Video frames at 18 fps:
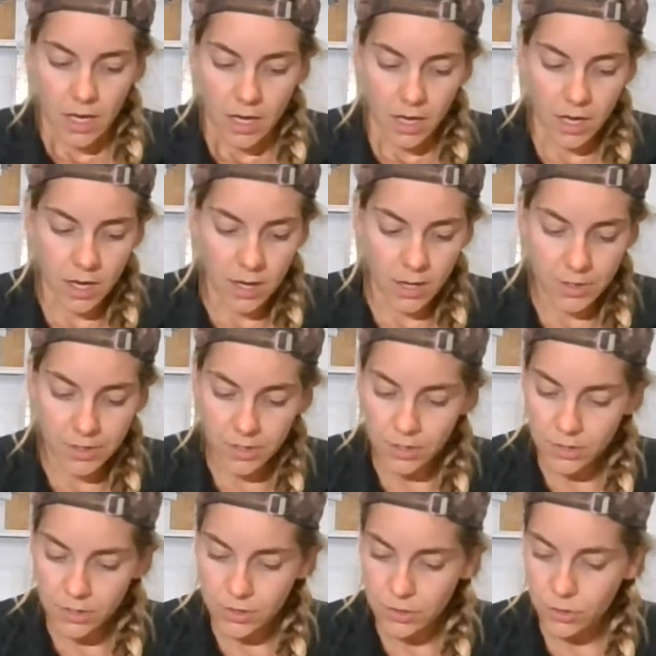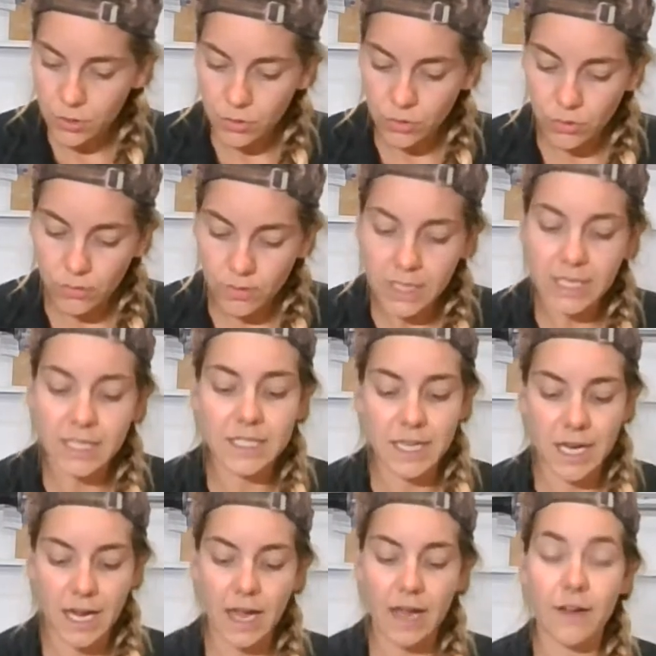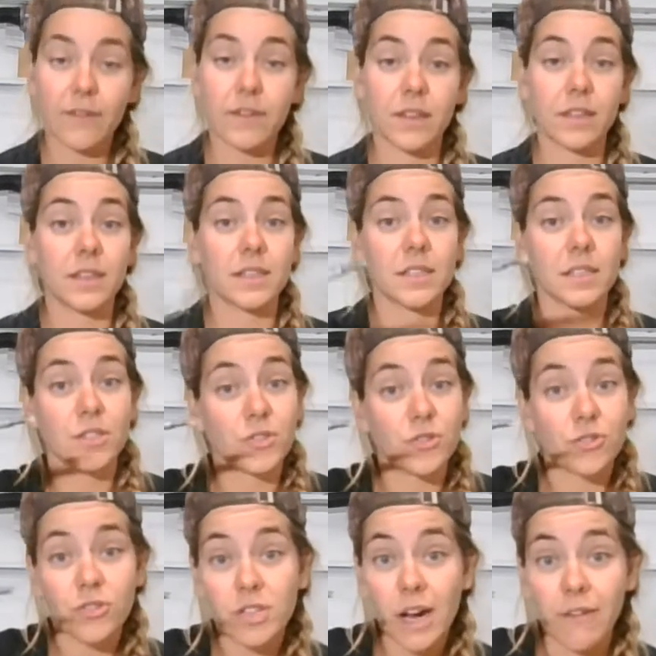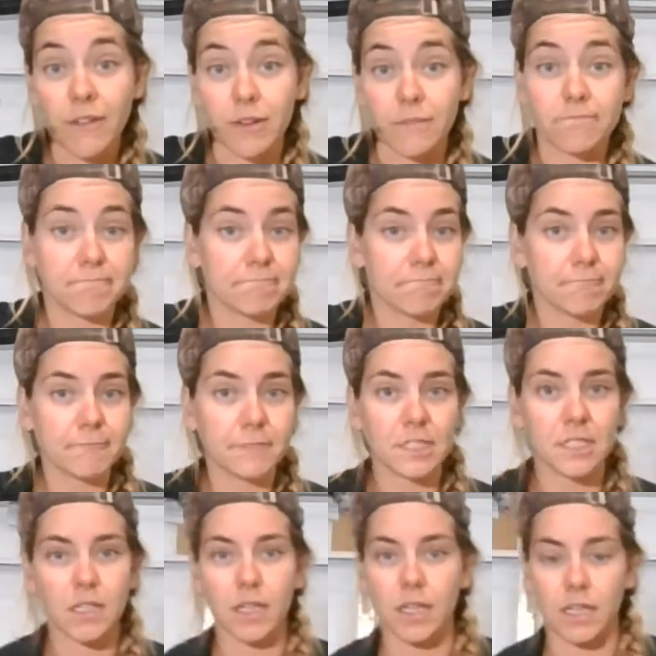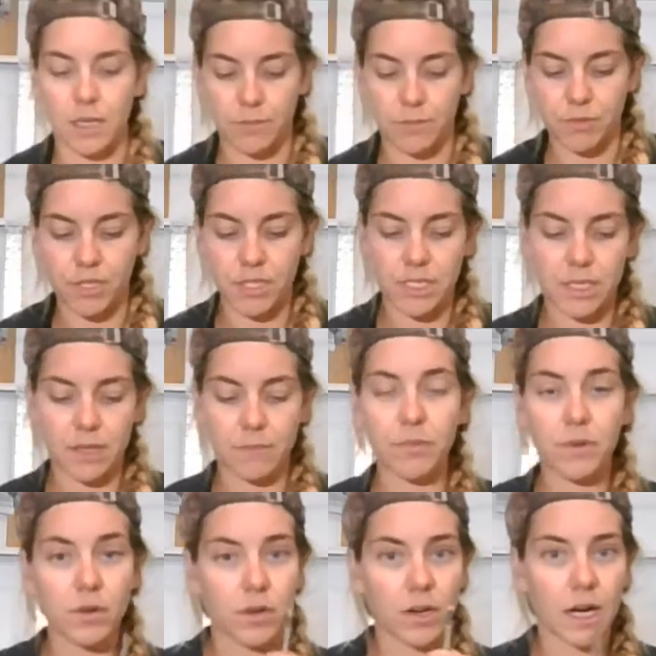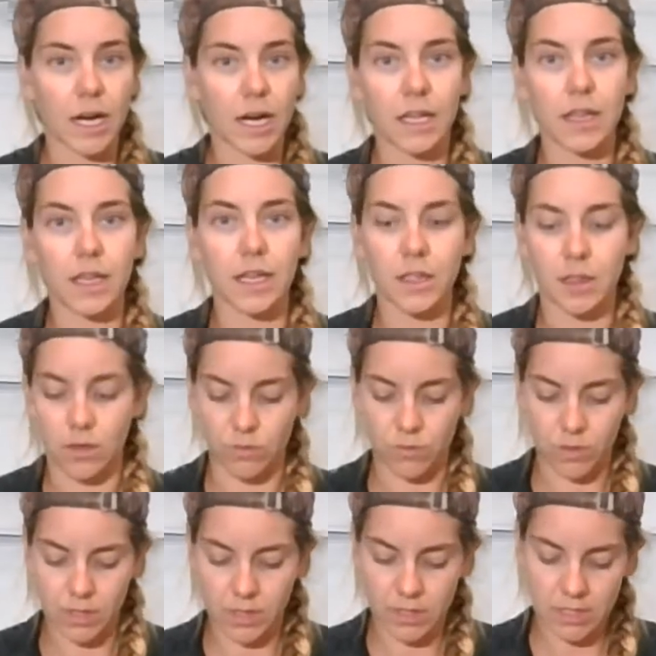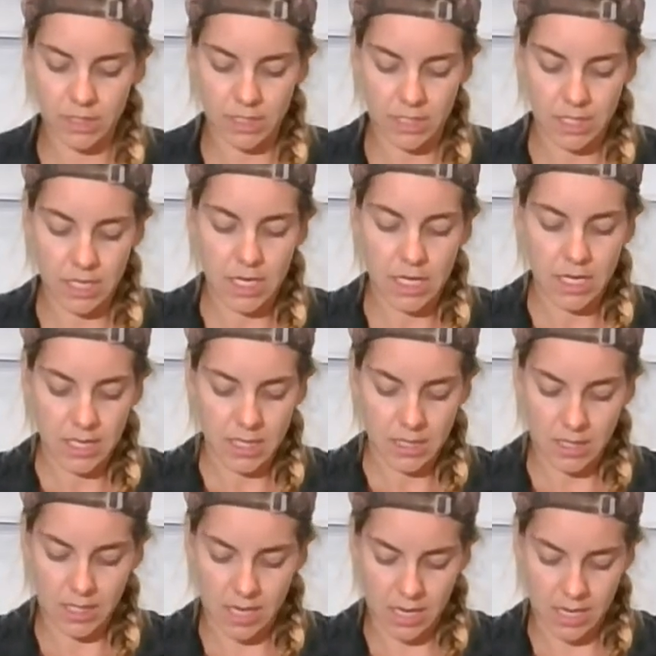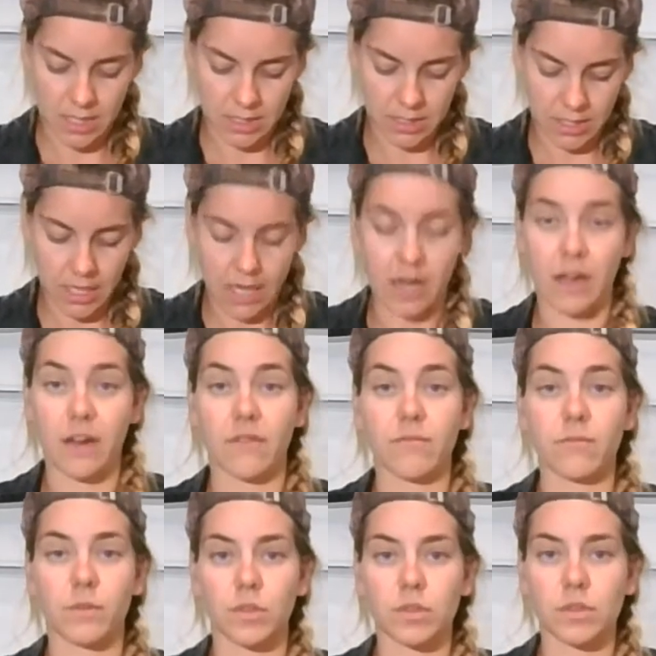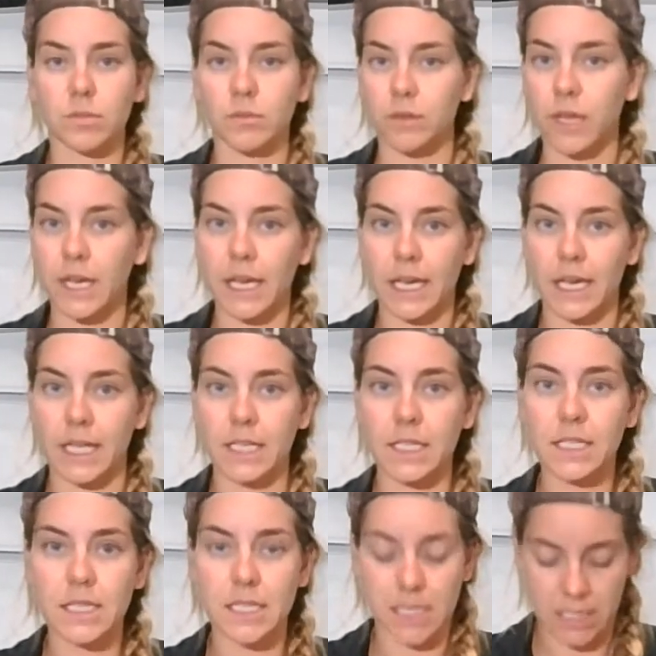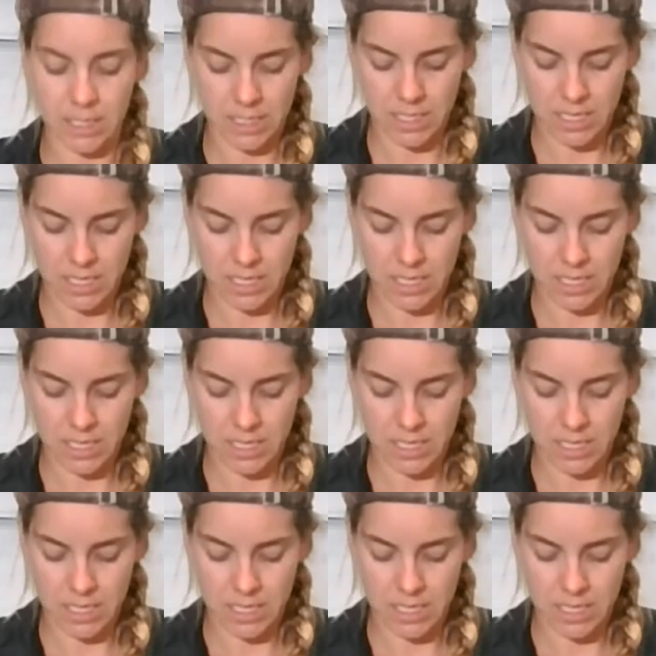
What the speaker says: Another tool we like to have is a screwdriver. Pretty simple. I like the ones that have multiple heads.